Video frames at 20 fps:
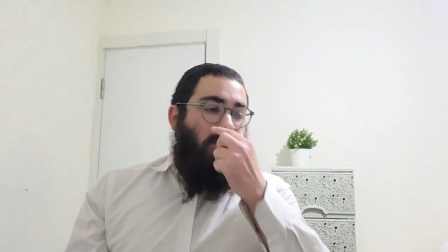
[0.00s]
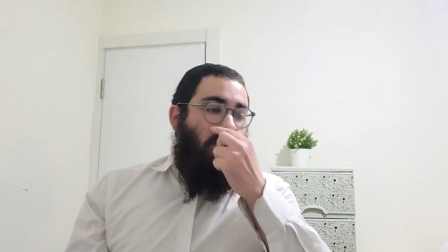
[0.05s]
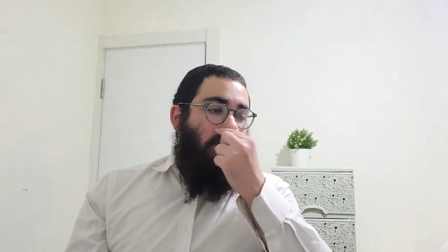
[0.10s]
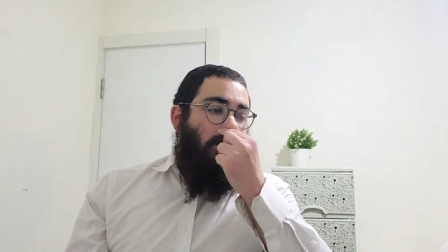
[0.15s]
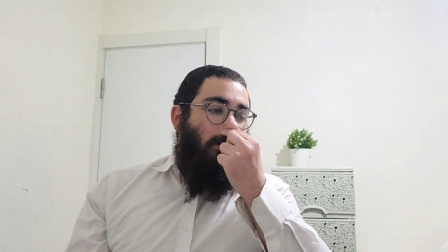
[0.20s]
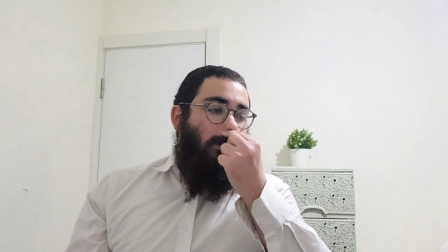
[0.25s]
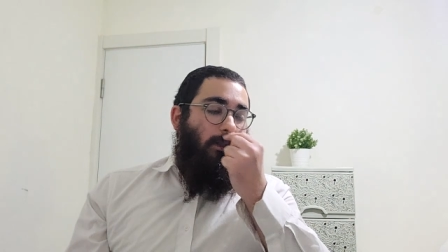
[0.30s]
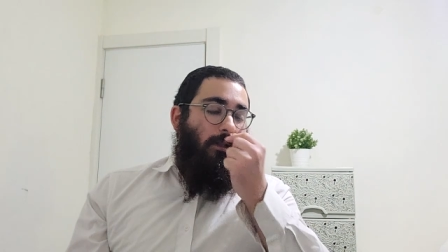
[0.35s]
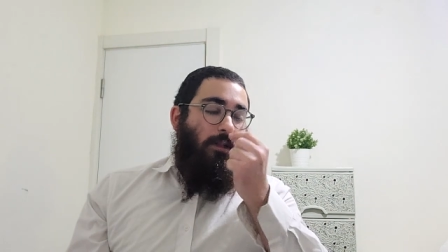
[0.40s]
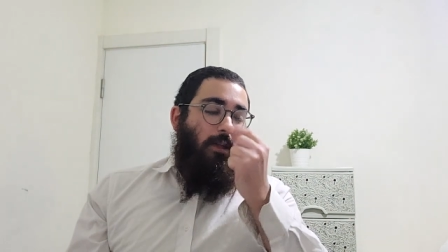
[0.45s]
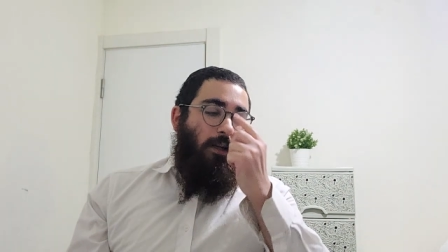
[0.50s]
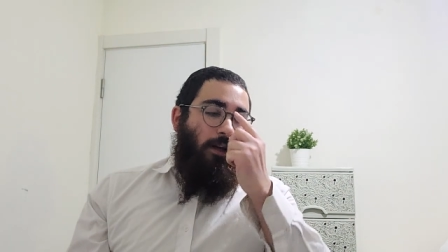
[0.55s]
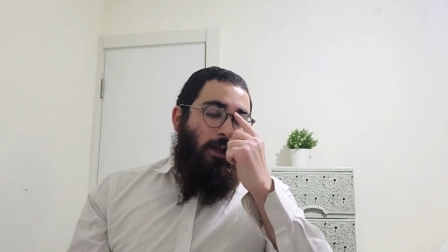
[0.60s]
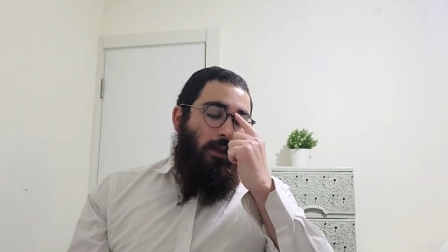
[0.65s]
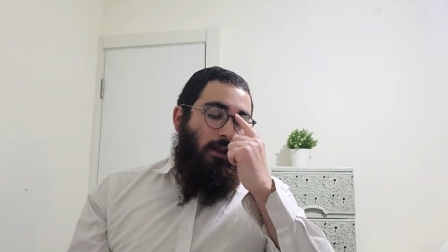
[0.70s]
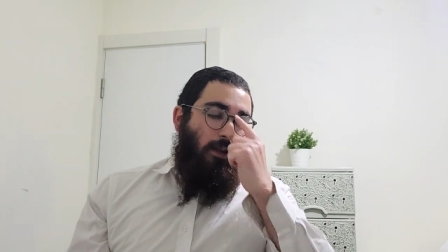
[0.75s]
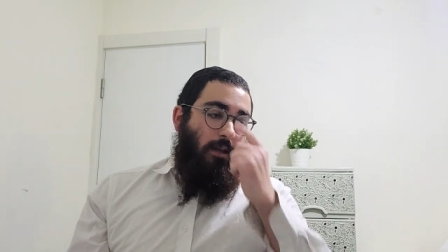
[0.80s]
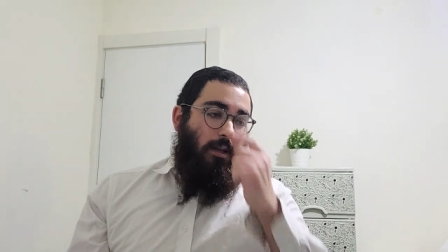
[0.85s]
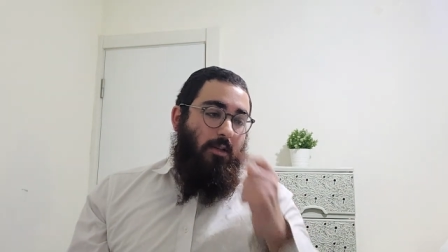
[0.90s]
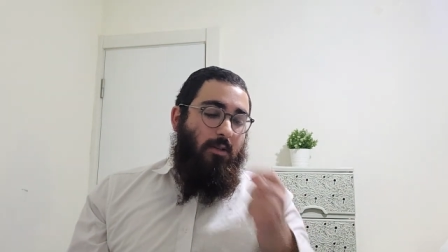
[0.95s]
deeds today
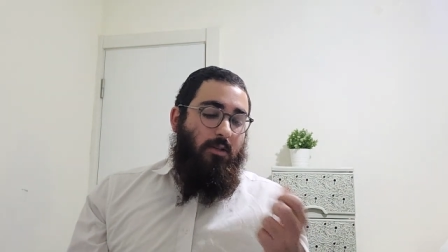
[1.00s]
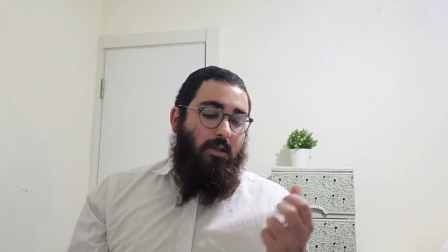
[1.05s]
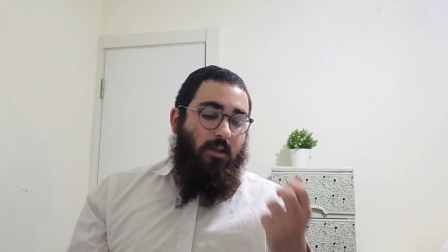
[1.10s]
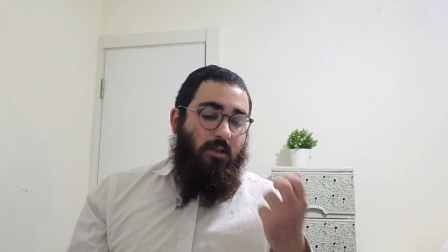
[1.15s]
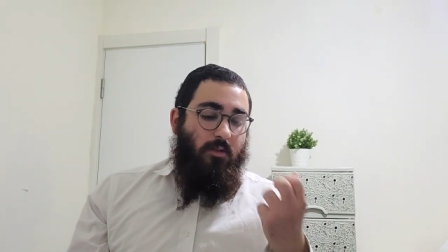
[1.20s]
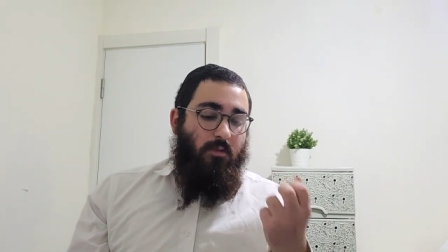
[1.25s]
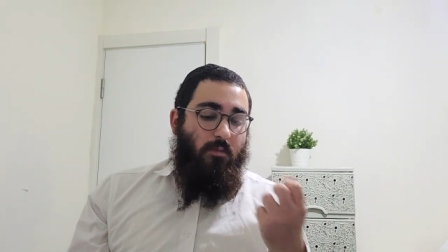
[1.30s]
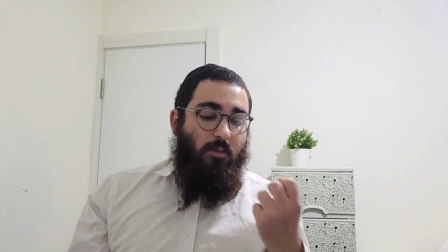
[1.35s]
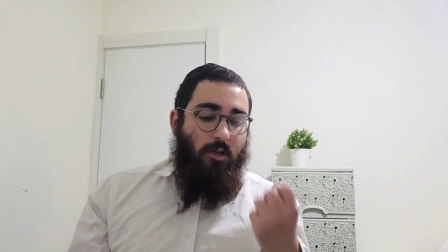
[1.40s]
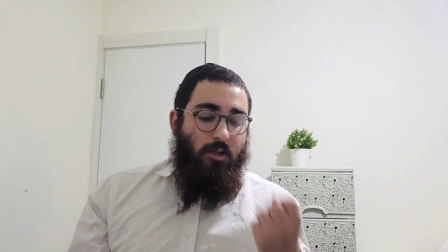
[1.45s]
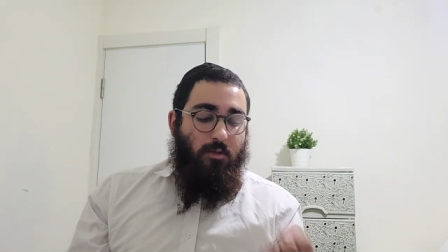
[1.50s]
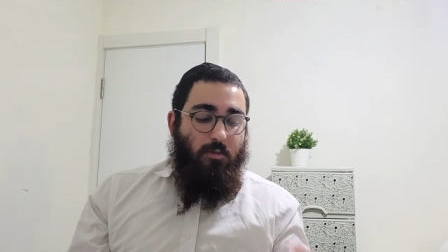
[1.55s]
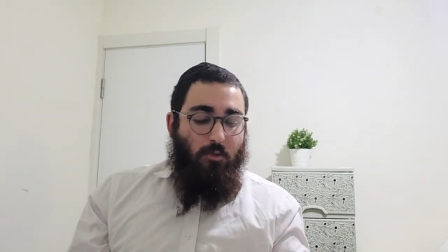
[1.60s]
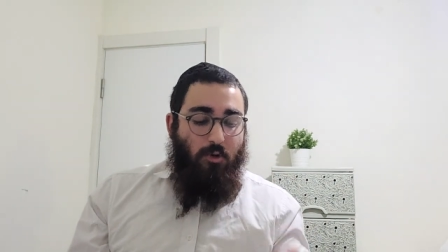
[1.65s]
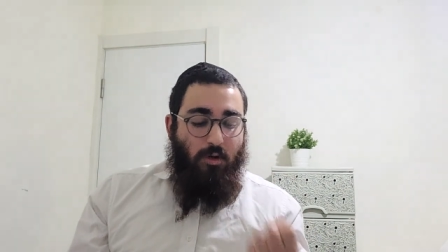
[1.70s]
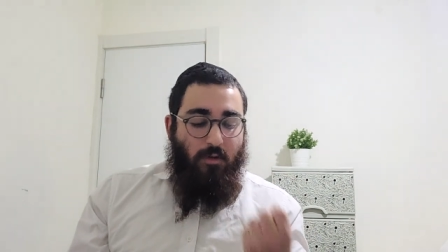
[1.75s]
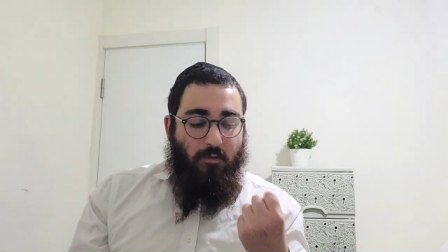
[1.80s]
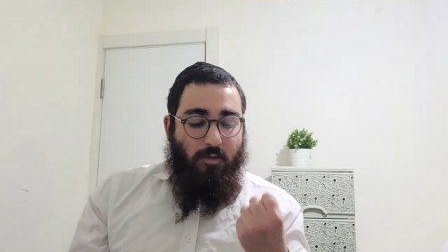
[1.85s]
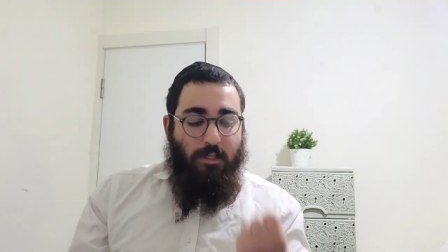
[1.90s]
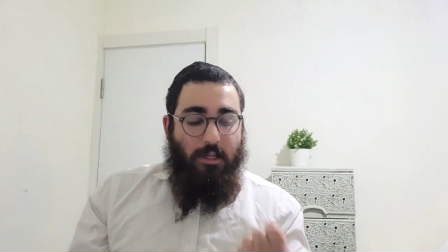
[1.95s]
than yesterday. Do much
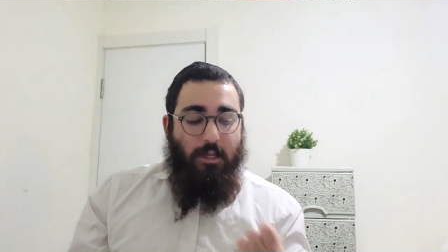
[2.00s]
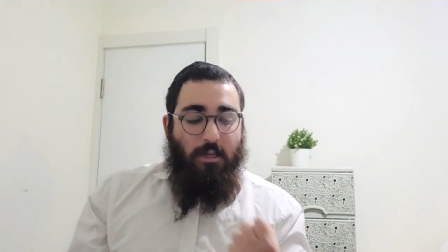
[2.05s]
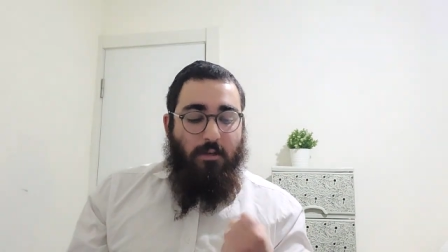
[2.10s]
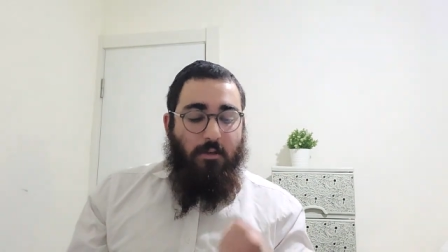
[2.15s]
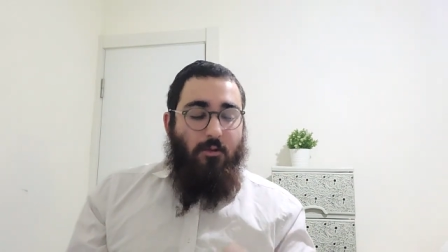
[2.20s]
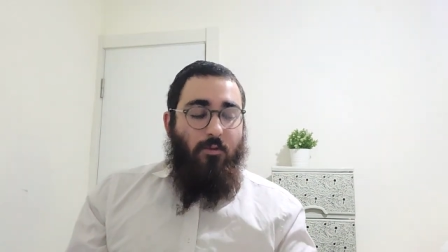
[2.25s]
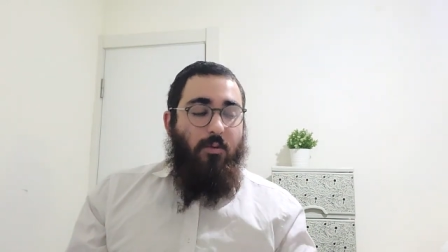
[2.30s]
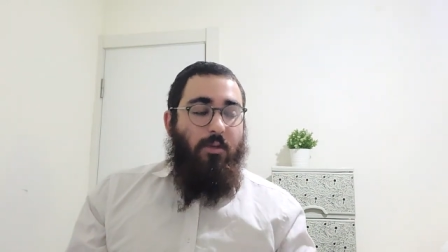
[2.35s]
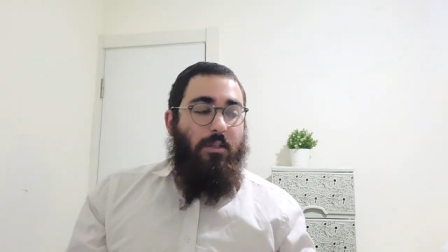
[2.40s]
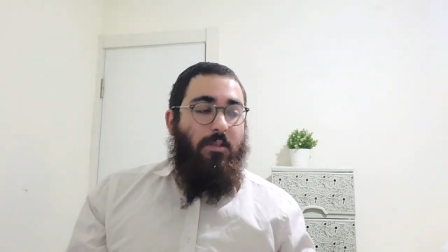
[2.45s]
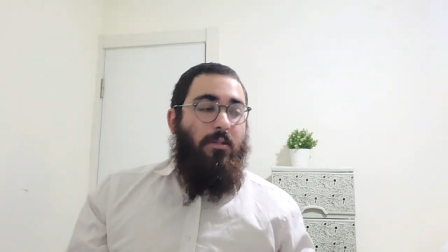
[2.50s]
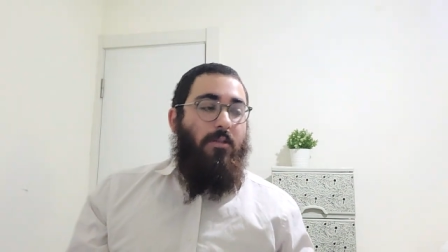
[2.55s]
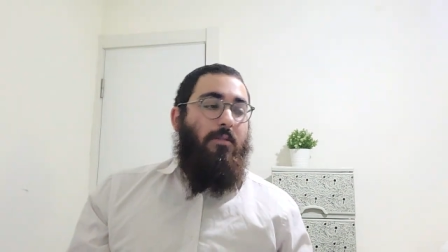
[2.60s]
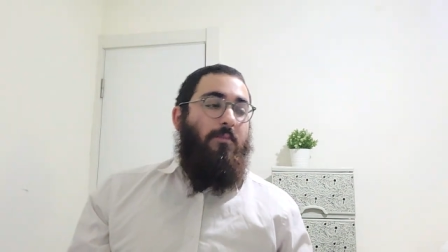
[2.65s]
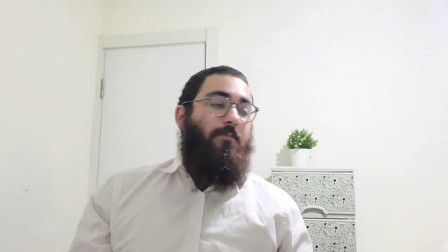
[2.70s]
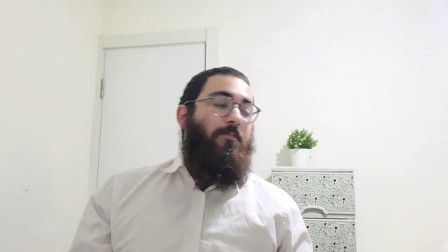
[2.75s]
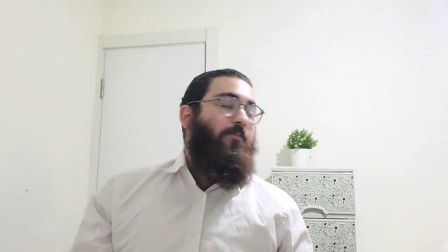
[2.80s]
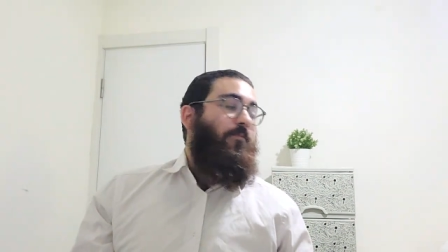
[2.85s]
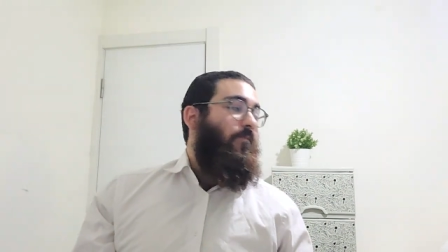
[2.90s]
more every day. Increase.